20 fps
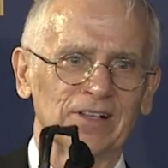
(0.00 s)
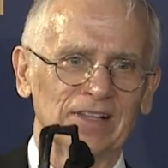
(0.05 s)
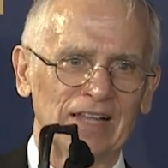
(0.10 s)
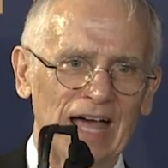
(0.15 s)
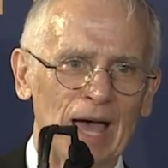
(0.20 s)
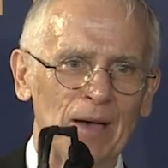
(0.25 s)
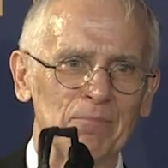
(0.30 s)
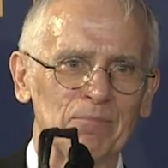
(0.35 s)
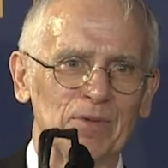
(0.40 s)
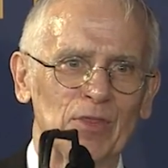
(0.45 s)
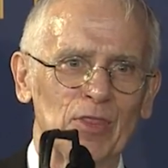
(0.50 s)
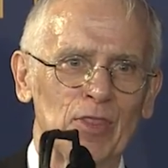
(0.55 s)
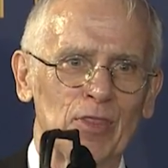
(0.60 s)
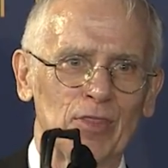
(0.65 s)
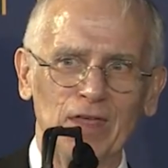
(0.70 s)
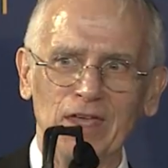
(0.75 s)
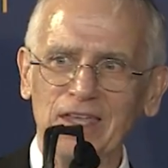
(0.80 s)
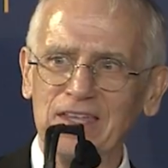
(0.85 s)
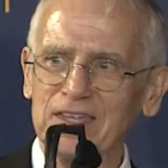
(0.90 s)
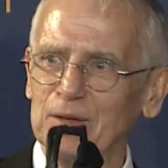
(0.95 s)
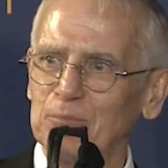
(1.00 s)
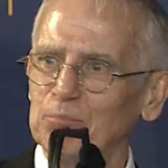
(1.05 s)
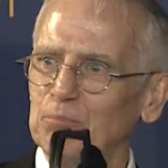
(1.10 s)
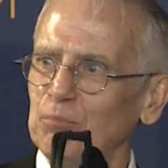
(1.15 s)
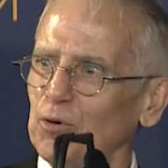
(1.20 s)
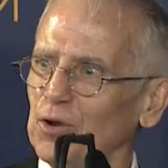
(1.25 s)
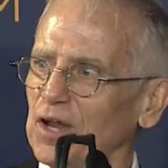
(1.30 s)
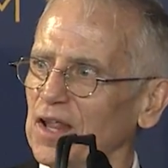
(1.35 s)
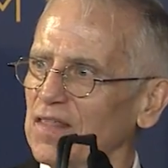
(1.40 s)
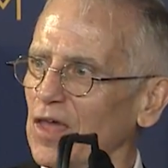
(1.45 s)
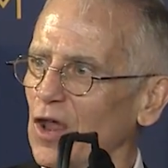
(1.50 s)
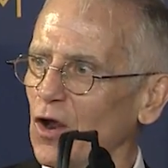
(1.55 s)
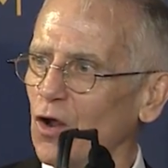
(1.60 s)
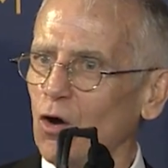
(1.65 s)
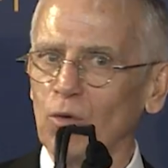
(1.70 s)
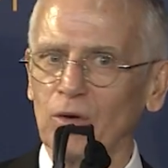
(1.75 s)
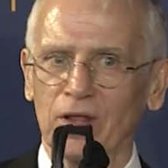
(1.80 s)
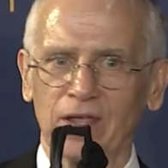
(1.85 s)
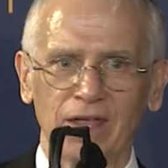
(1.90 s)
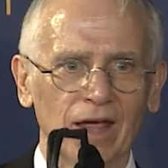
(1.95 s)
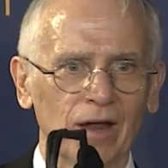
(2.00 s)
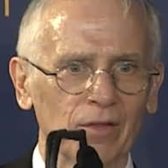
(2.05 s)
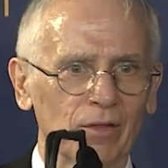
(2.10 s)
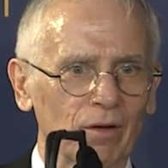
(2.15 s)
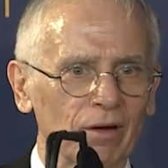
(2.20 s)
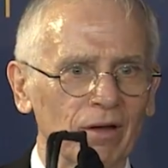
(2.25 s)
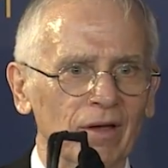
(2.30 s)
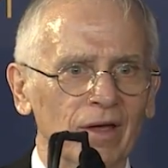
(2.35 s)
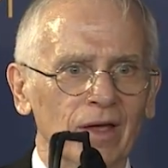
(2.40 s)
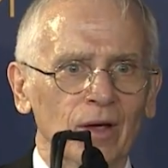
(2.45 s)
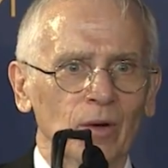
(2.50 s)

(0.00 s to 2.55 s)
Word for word: clap and think, and putting that all together